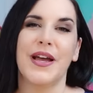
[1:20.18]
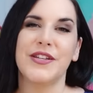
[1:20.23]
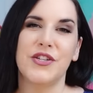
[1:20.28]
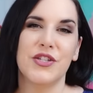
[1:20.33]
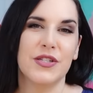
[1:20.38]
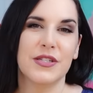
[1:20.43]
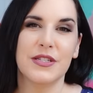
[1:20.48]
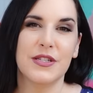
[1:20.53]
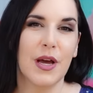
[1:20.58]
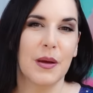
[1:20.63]
I
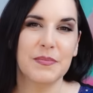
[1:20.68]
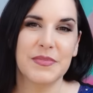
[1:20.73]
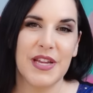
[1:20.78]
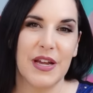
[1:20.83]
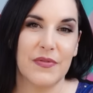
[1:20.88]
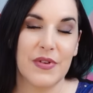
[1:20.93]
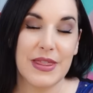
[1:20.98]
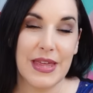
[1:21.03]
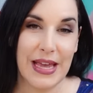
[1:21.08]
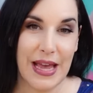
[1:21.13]
just dumped
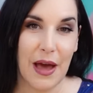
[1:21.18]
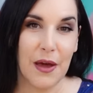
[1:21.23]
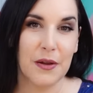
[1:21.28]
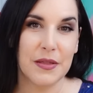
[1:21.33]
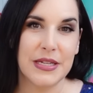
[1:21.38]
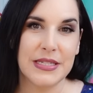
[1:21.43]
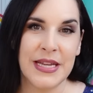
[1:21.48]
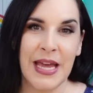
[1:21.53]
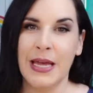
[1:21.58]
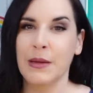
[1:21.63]
everything out
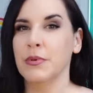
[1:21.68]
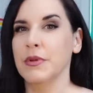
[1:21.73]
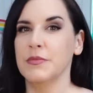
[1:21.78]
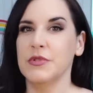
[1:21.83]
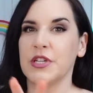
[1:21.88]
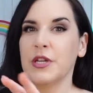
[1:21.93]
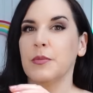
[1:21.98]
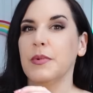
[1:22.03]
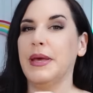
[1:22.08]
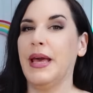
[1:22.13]
on the table. I'm
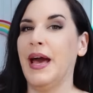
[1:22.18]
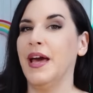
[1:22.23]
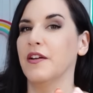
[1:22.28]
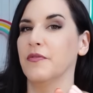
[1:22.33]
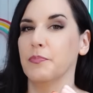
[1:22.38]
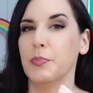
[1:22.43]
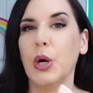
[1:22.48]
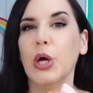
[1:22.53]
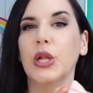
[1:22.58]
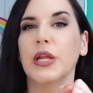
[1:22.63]
just gonna be kind
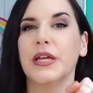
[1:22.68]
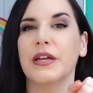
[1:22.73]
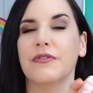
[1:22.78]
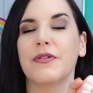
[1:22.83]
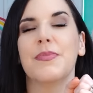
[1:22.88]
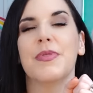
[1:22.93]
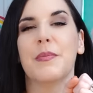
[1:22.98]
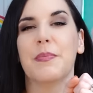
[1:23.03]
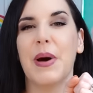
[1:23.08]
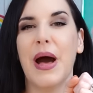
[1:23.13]
of pulling
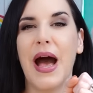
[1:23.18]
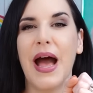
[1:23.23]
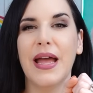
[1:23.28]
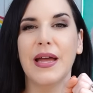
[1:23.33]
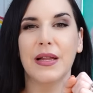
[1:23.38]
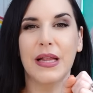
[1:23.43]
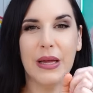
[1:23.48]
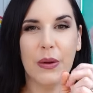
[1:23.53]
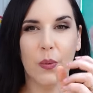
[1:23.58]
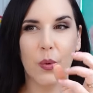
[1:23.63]
from the
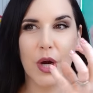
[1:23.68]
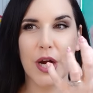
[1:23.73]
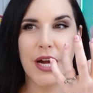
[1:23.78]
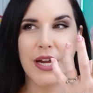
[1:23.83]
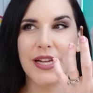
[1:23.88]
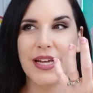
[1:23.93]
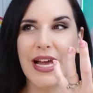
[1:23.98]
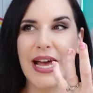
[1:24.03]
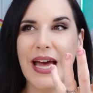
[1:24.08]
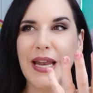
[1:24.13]
pile and we're
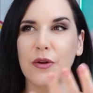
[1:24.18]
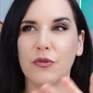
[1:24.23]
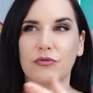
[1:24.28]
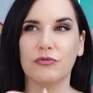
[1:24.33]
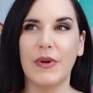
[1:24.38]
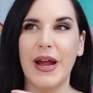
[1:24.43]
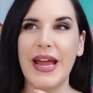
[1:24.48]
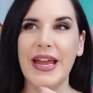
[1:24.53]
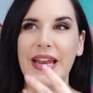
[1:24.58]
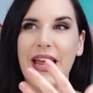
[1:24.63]
gonna kind
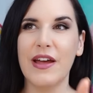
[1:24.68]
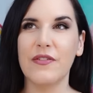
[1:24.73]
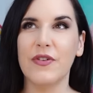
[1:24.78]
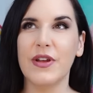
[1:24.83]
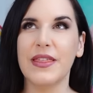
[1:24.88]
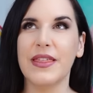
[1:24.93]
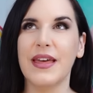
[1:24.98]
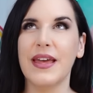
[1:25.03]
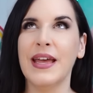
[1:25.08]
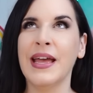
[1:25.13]
of rate
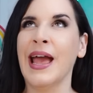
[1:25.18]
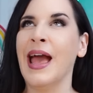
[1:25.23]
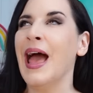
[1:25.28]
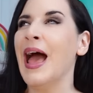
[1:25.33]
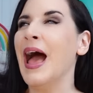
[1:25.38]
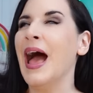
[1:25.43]
everything.